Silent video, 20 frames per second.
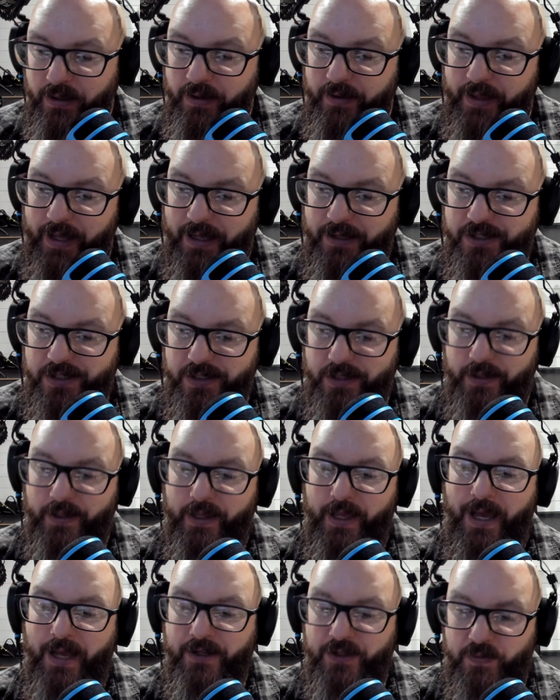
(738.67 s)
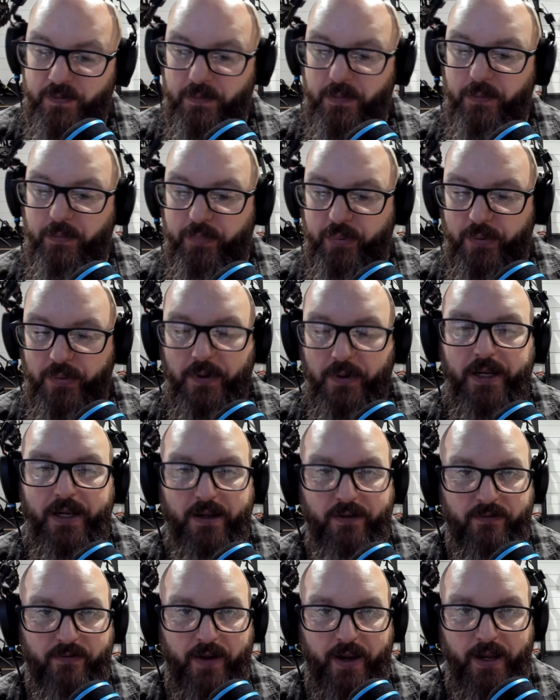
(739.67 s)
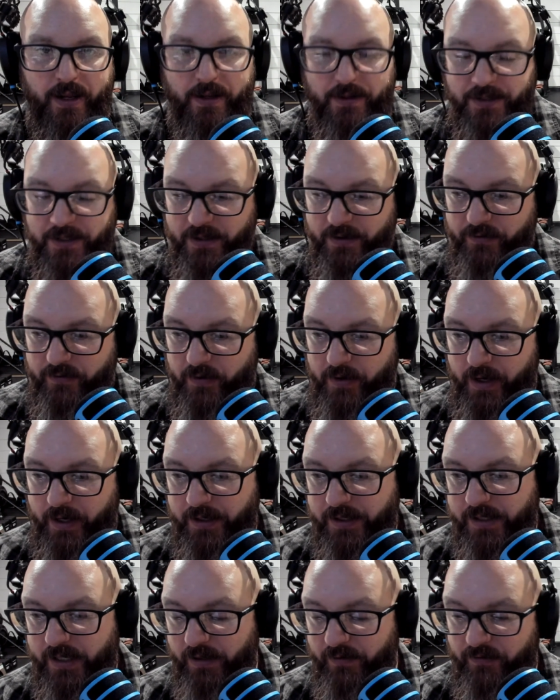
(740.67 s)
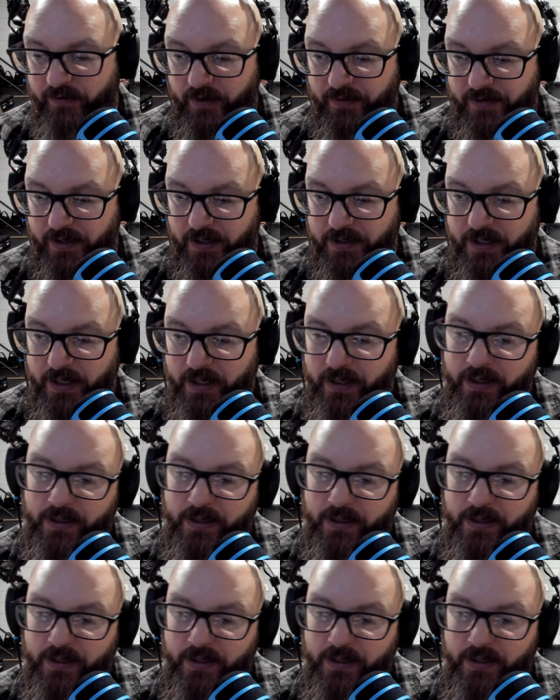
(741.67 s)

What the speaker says: That's pretty advanced for 1950s,